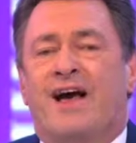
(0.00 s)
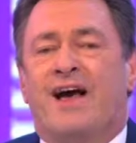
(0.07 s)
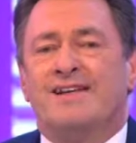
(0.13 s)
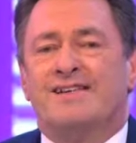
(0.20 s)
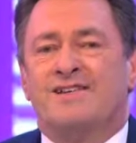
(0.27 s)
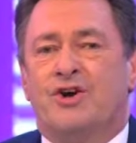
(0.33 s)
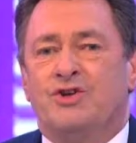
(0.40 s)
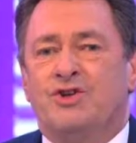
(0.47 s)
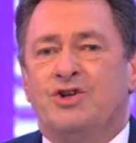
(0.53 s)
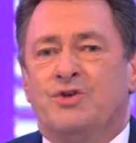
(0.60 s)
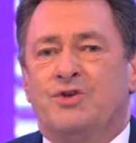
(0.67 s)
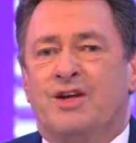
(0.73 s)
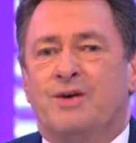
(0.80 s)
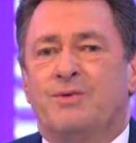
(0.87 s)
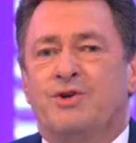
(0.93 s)
if, like Sonia,
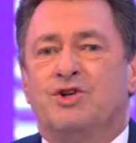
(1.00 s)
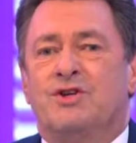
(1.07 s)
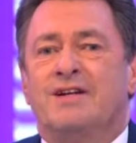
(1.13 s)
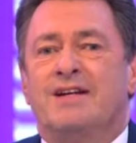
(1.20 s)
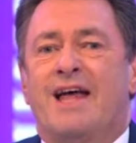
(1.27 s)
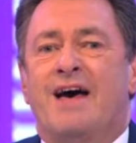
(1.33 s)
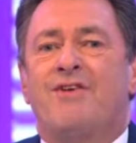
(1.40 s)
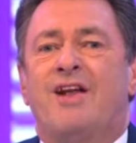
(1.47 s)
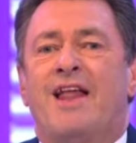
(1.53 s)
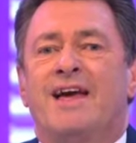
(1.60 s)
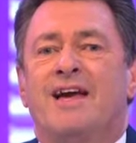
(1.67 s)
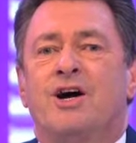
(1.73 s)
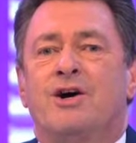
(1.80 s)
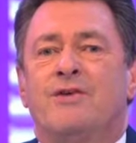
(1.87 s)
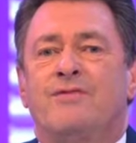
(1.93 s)
you think we should never
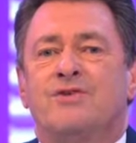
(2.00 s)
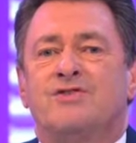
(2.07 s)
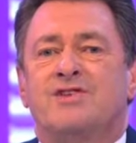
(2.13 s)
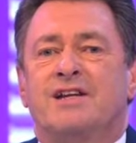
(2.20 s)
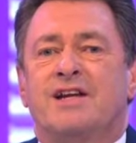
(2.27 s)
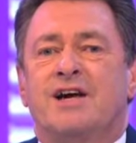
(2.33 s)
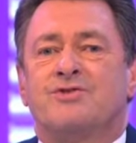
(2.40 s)
let go of using